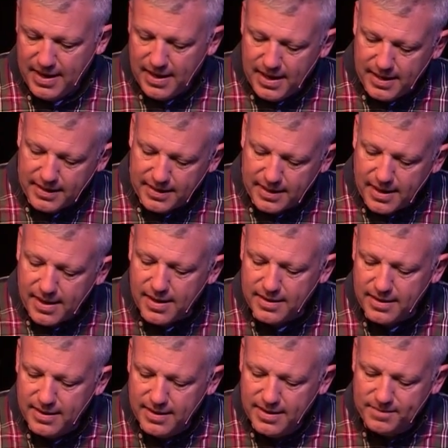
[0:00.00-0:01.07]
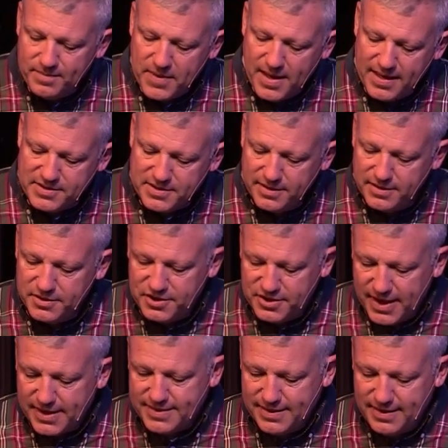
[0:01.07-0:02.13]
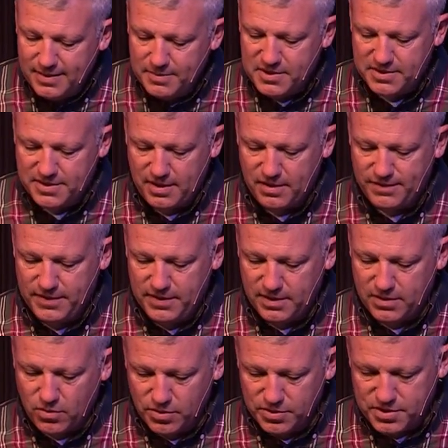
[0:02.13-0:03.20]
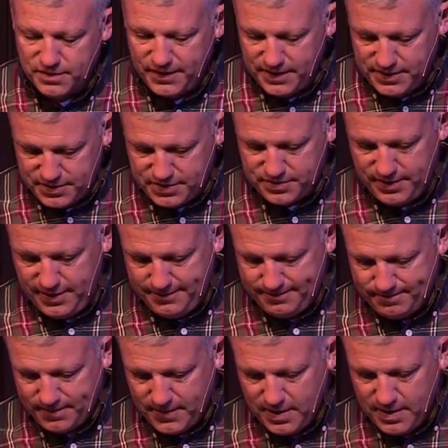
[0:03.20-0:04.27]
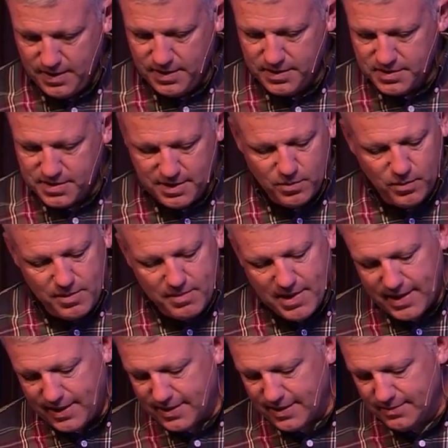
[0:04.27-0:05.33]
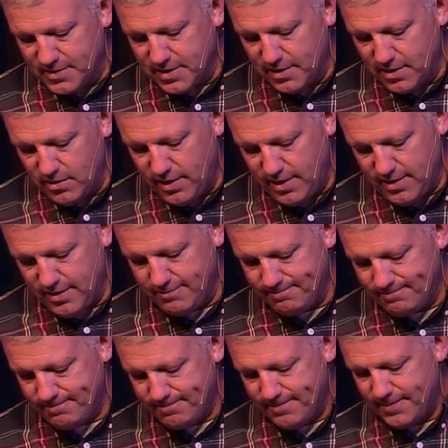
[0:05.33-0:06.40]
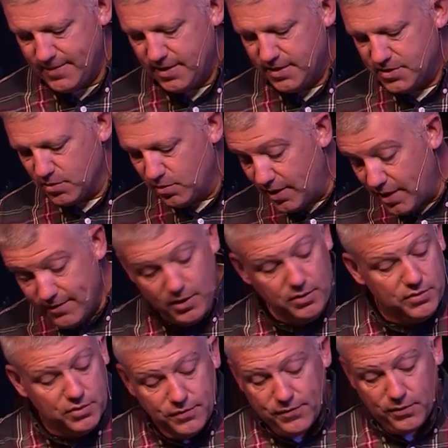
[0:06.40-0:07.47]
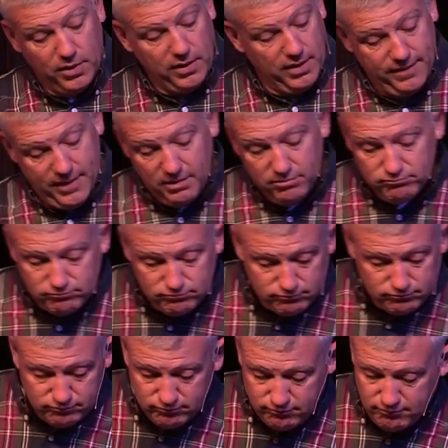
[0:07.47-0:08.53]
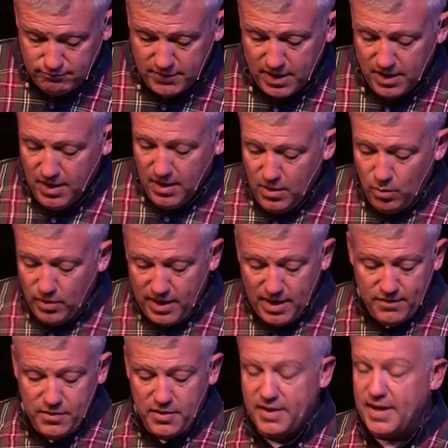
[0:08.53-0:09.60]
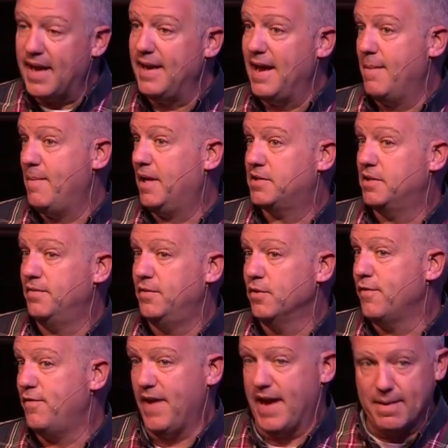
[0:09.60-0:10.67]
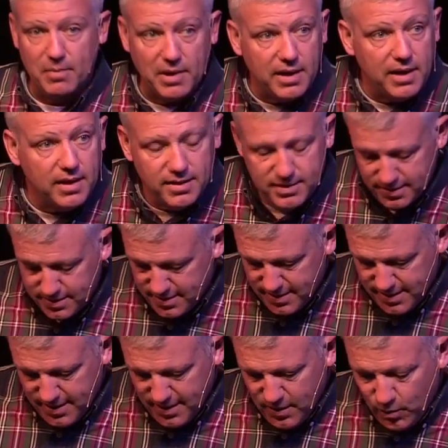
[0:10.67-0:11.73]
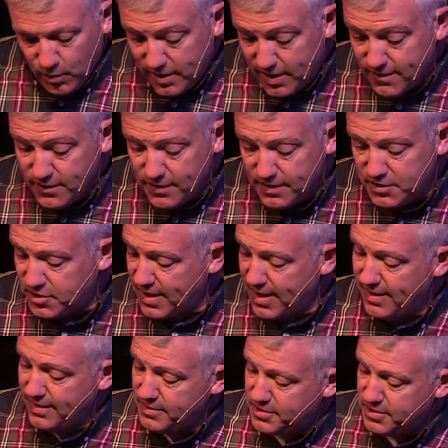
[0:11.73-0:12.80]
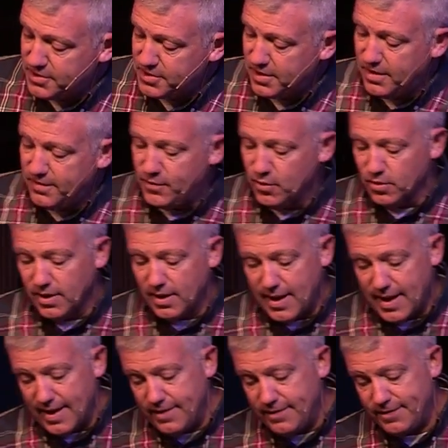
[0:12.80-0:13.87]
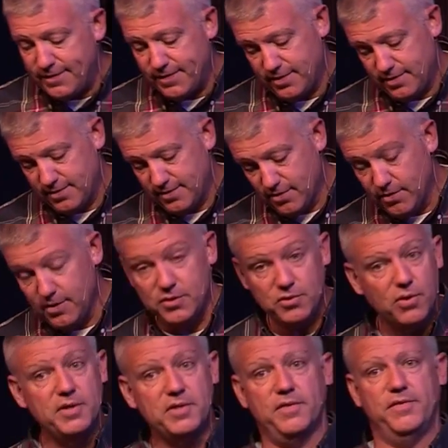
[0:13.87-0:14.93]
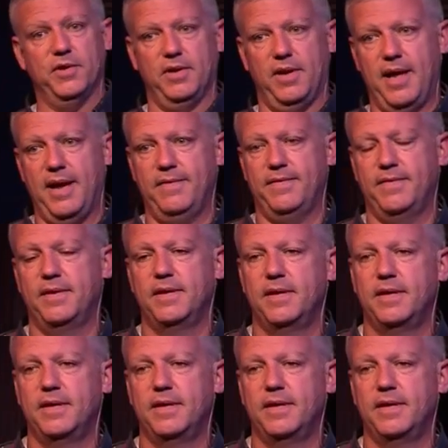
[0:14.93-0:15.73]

And God has interjected himself in the course of history so that we might come to know him. So whatever you do for a living, whatever the dynamics of your family, whatever the challenges of your life or the joys of your life,